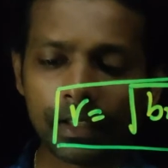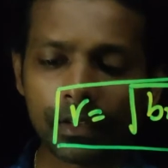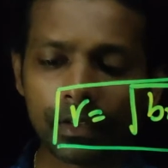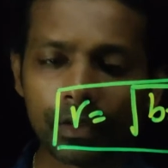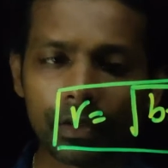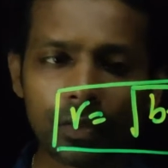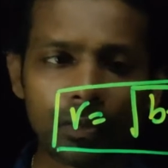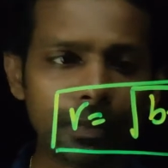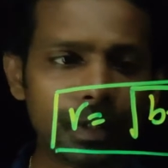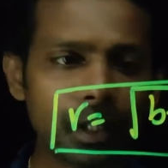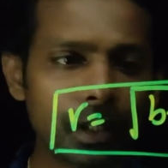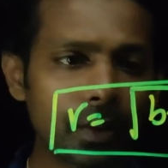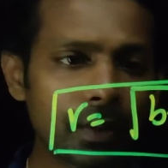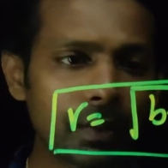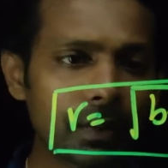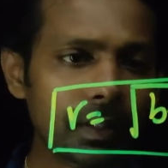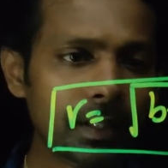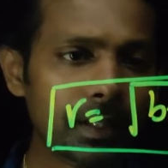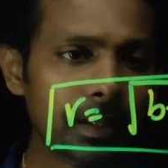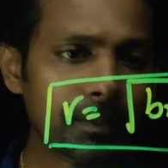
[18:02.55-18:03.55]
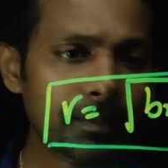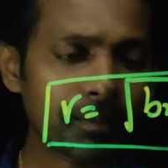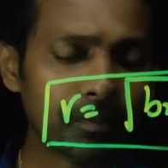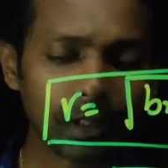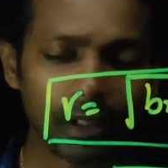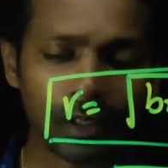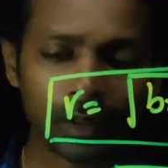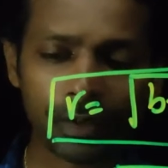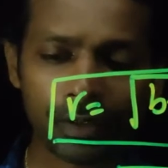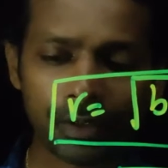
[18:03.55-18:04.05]
So I would
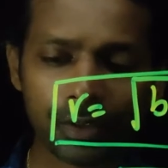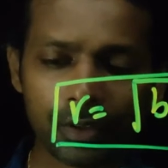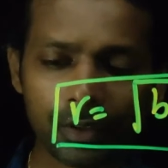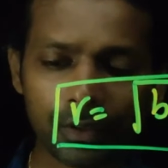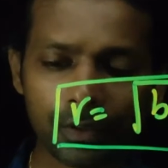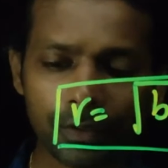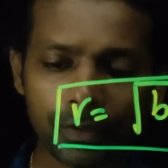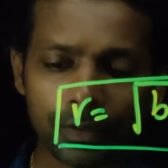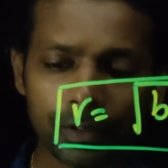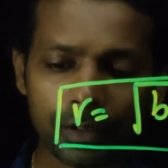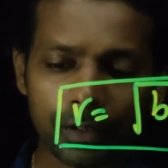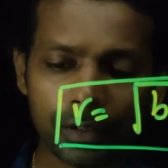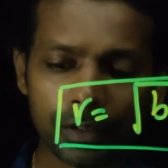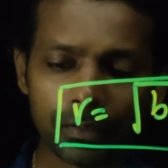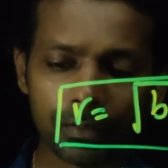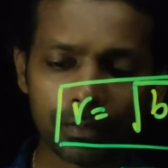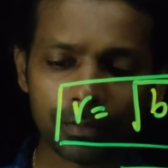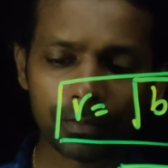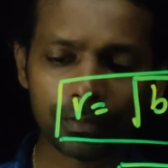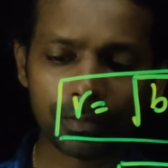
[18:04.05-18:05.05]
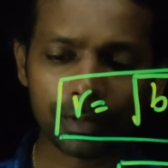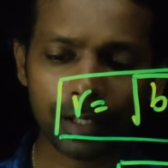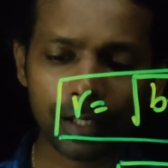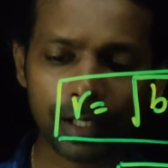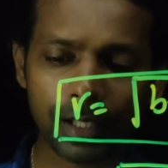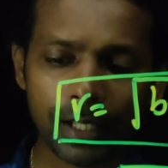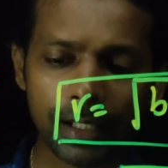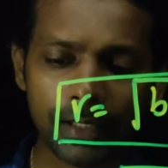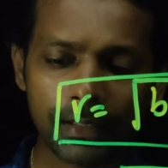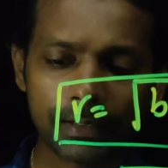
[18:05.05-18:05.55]
say equation of
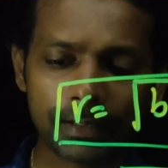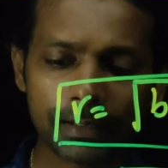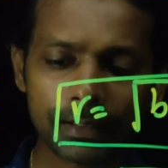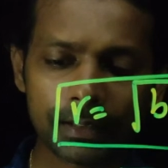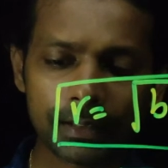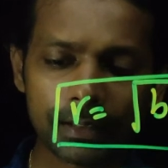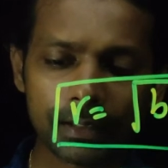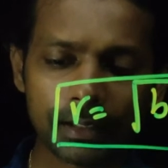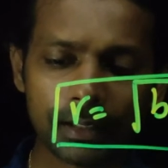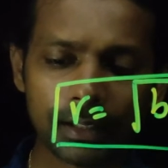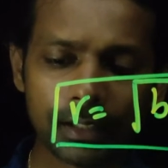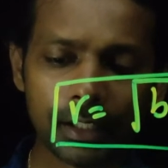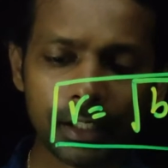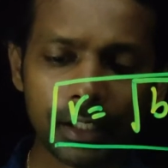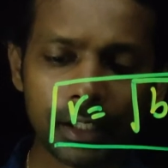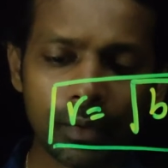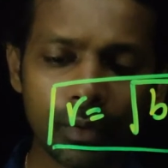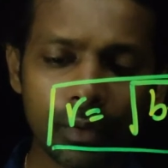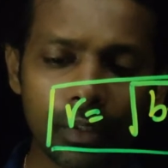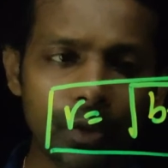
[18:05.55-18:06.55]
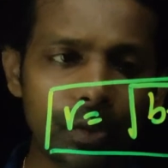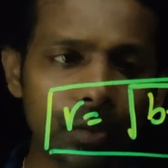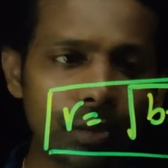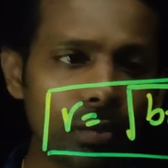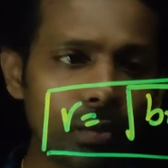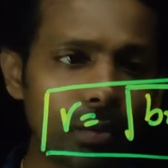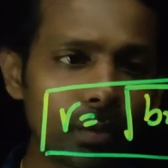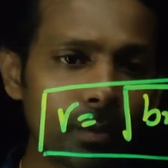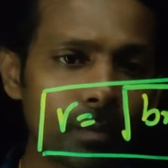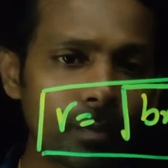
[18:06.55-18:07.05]
x equal
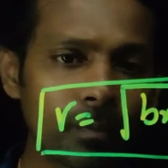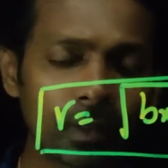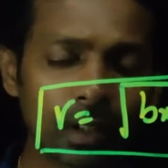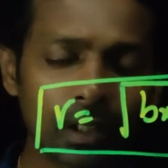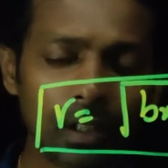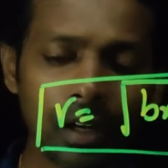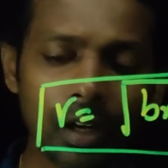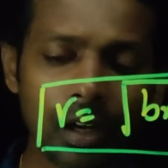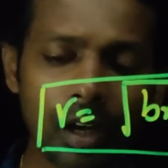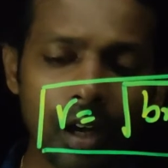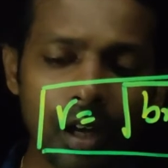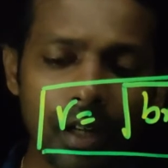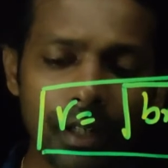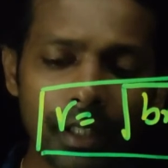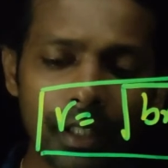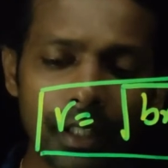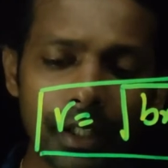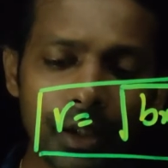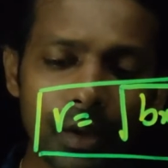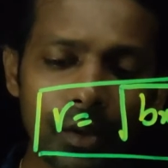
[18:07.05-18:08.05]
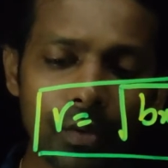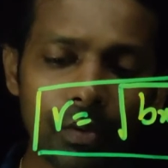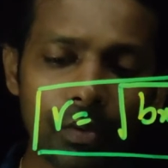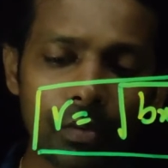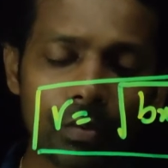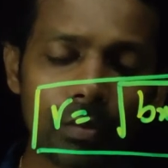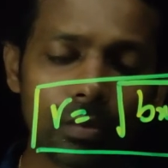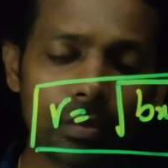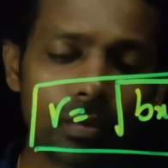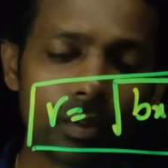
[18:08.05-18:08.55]
to R
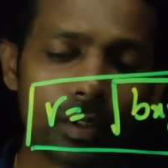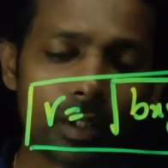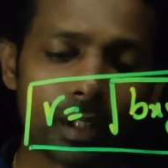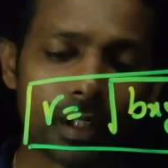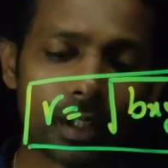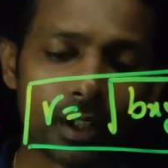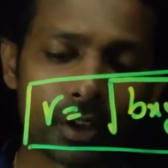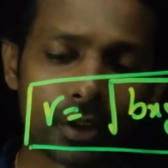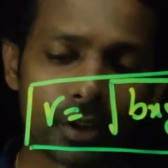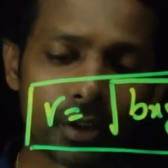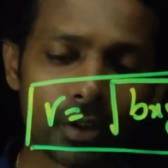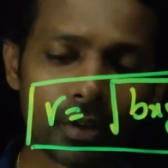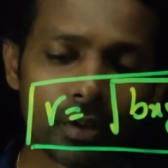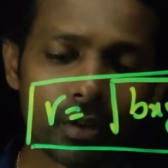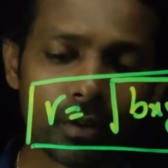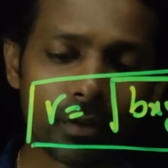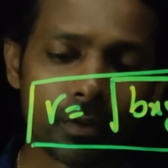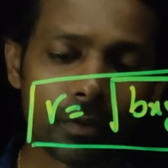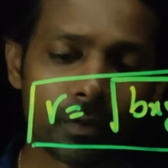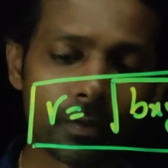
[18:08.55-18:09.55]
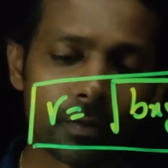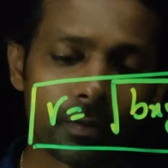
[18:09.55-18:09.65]
into regression of